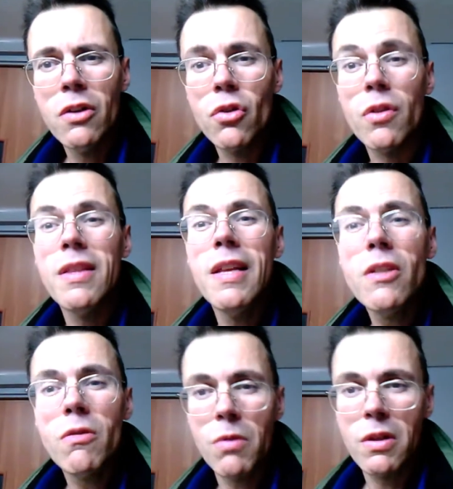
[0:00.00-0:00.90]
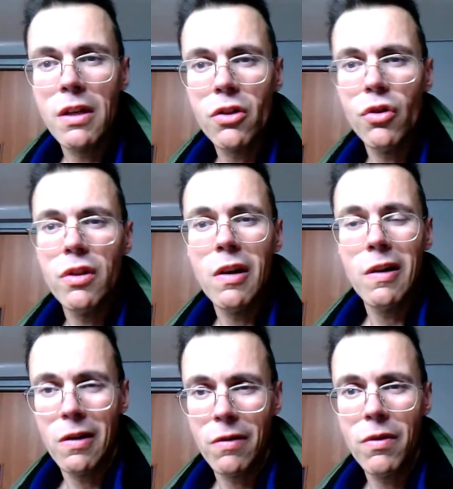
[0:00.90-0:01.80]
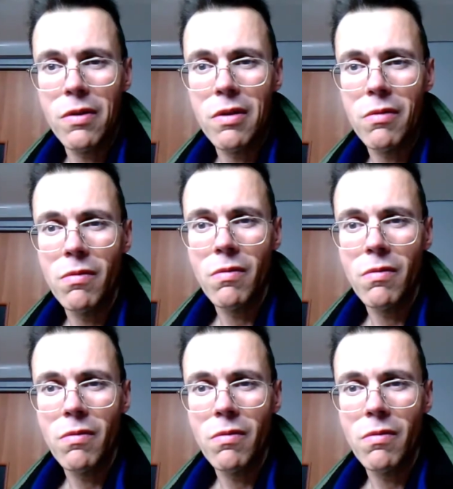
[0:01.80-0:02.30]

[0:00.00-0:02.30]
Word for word: So this was actually the art of the deal.